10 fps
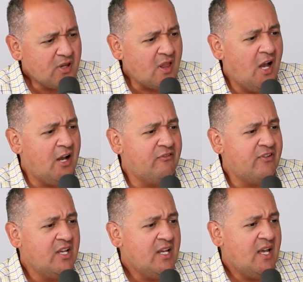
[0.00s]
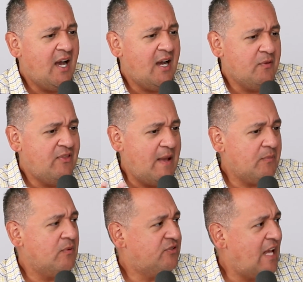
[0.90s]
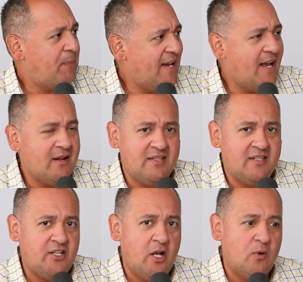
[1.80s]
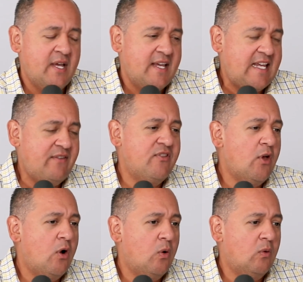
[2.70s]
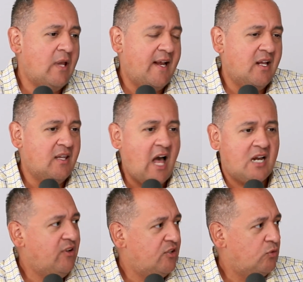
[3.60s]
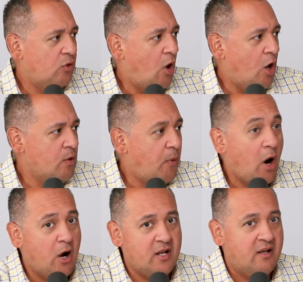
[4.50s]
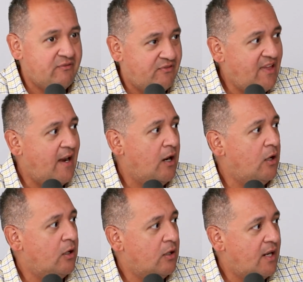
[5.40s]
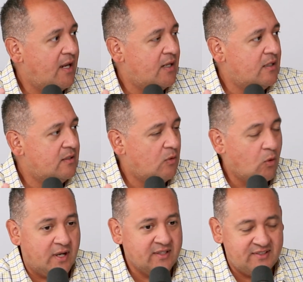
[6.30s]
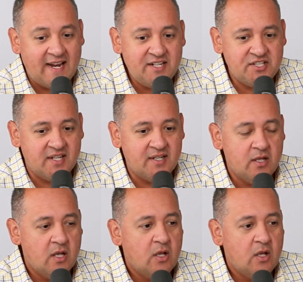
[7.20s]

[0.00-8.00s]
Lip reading: of them stepping out. And even though like a lot of us aren't part of their organization,